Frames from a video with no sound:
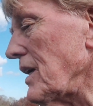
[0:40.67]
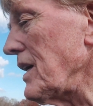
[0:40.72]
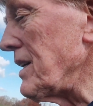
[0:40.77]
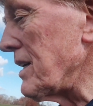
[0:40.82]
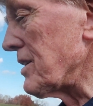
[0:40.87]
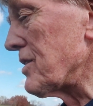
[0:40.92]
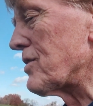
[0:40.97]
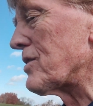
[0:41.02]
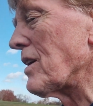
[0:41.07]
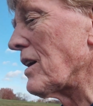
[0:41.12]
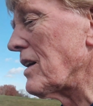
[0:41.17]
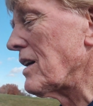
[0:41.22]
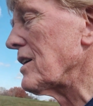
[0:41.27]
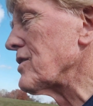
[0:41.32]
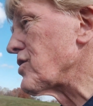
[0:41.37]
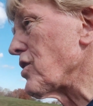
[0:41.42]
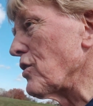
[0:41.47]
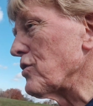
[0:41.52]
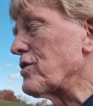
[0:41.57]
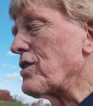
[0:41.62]
is uh,
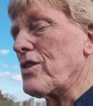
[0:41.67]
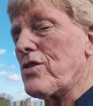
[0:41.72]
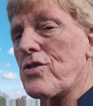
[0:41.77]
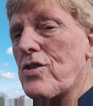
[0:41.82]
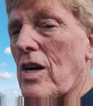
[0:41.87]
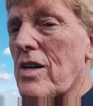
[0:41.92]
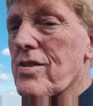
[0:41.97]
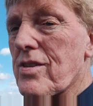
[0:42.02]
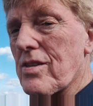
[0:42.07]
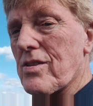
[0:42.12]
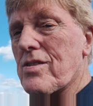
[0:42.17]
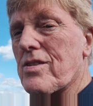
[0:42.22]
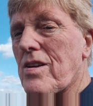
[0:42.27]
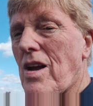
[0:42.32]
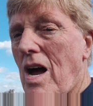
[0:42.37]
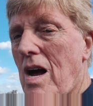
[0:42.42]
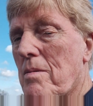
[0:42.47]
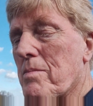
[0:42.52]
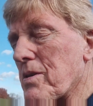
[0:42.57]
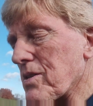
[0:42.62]
Associate Justice
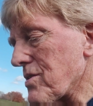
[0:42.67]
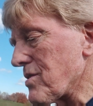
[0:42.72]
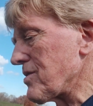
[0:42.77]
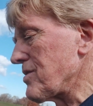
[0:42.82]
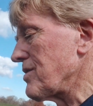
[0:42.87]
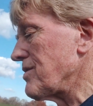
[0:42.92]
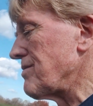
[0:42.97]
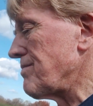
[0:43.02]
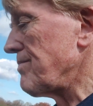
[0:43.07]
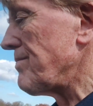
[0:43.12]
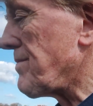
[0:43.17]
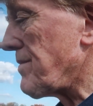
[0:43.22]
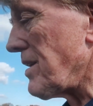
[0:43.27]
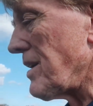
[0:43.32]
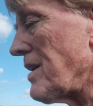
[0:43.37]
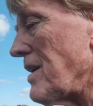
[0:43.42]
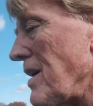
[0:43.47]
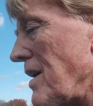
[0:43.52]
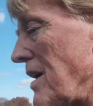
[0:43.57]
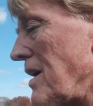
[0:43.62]
Thomas,
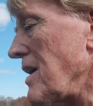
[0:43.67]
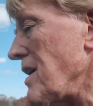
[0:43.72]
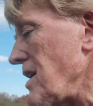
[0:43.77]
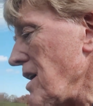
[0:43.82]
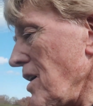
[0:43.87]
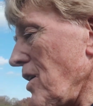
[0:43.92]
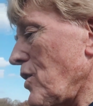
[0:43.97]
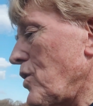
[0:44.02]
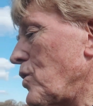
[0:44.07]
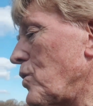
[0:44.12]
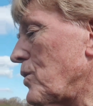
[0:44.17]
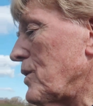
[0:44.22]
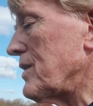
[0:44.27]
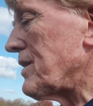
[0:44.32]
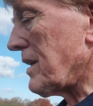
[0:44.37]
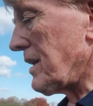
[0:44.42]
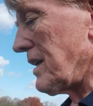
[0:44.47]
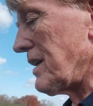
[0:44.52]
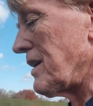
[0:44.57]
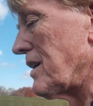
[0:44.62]
who
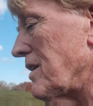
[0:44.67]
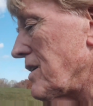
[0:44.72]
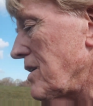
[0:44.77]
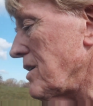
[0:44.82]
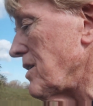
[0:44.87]
in the